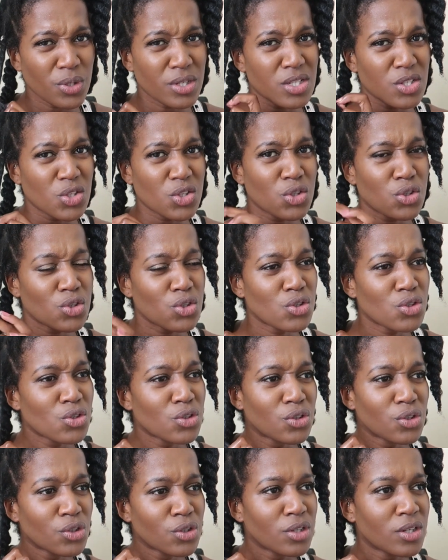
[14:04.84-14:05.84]
was,
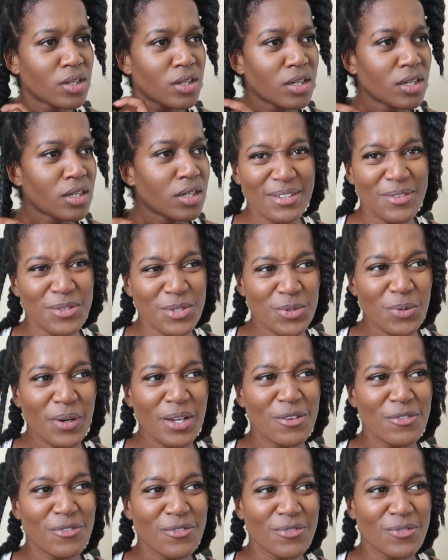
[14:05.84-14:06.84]
I think it was
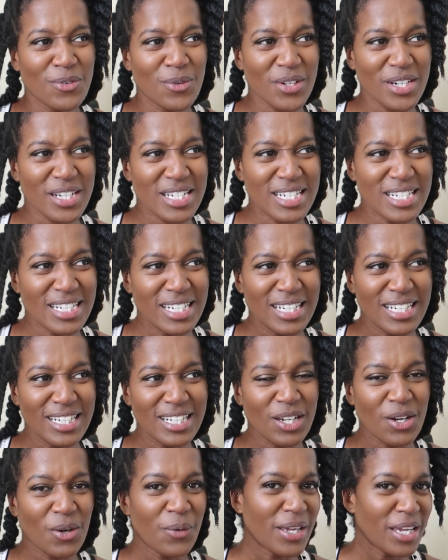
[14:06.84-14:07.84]

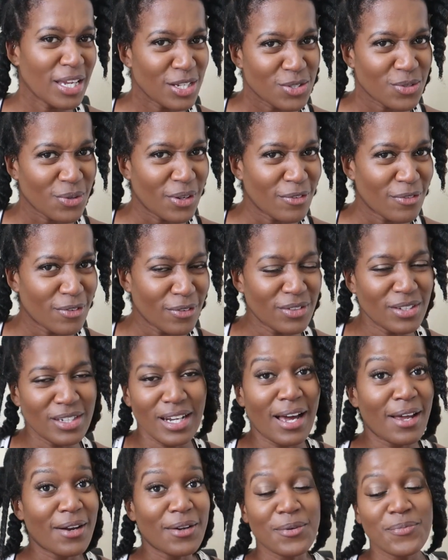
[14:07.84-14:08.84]
2014, going into
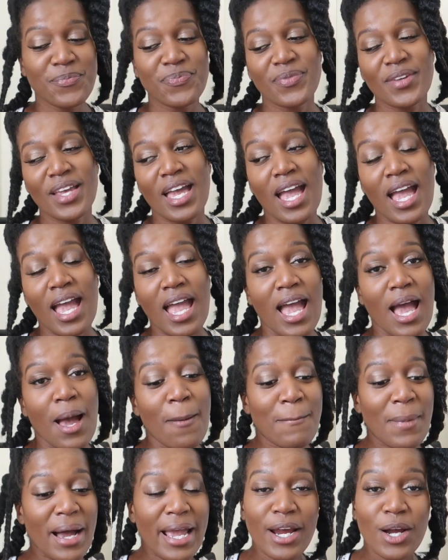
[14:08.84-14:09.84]
2015, I don't know.
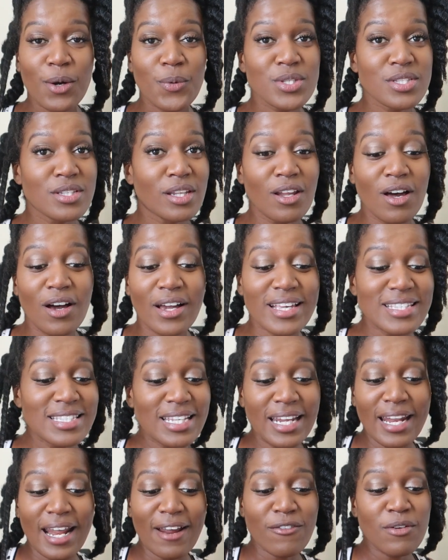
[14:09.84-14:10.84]
My hair was the longest
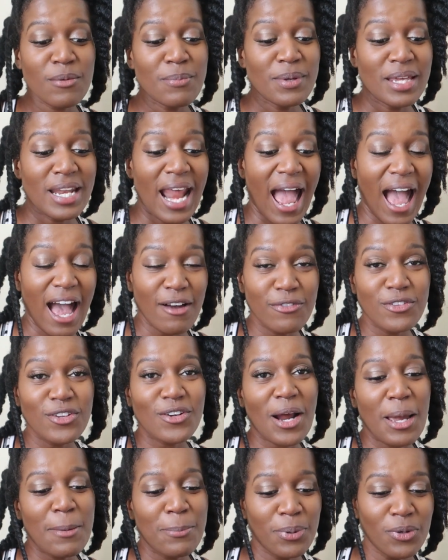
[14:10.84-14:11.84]
it had ever been
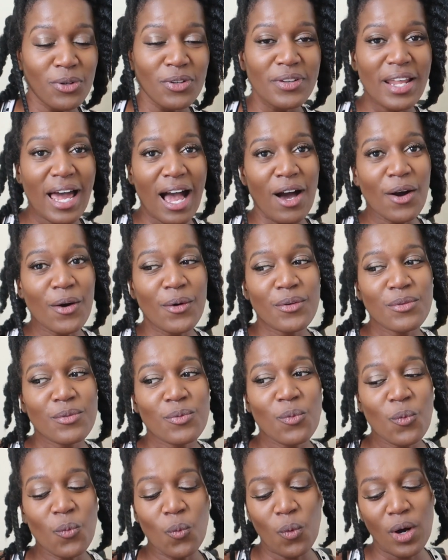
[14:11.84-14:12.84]
after I pulled out
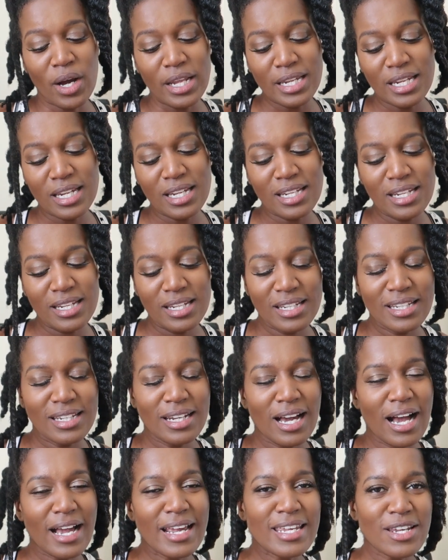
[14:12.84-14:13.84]
1.5
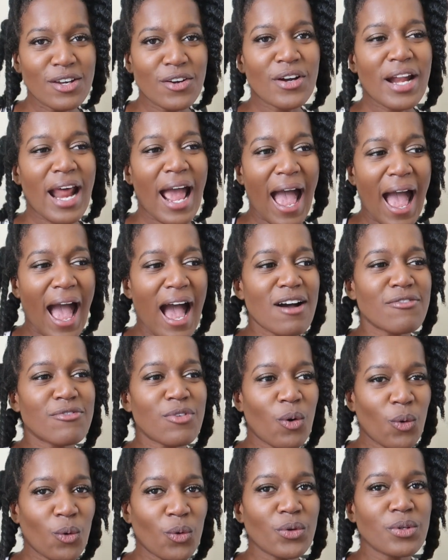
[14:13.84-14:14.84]
years
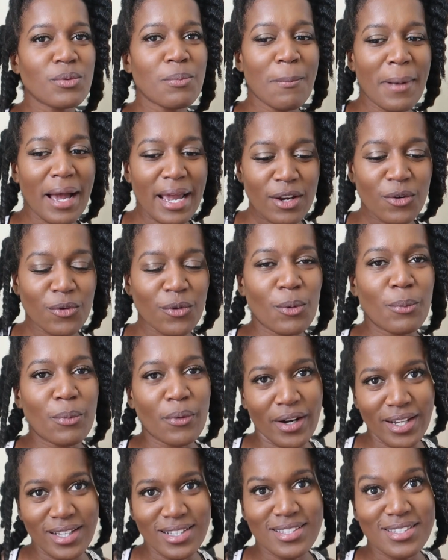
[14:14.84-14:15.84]
old micro
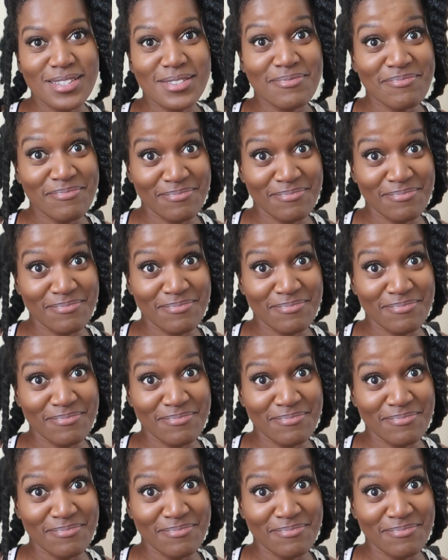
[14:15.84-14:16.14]
braids.